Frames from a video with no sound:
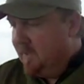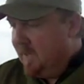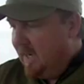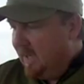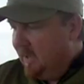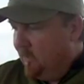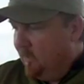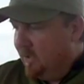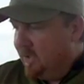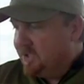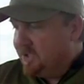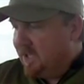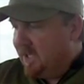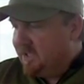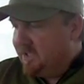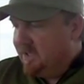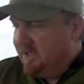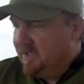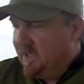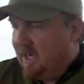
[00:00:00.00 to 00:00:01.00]
Otherwise,
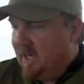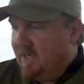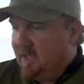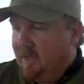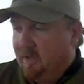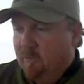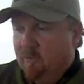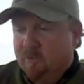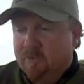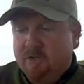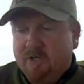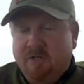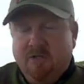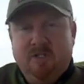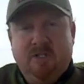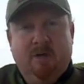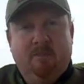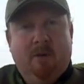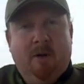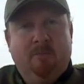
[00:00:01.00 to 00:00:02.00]
chasing dart, you can also
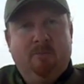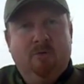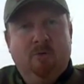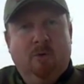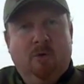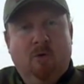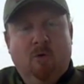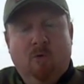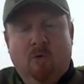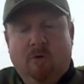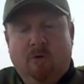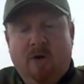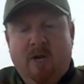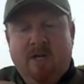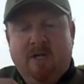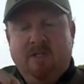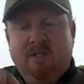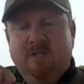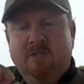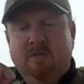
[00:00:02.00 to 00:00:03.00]
step up to a 1/4
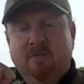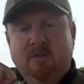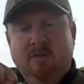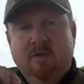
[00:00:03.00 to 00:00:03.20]
ounce,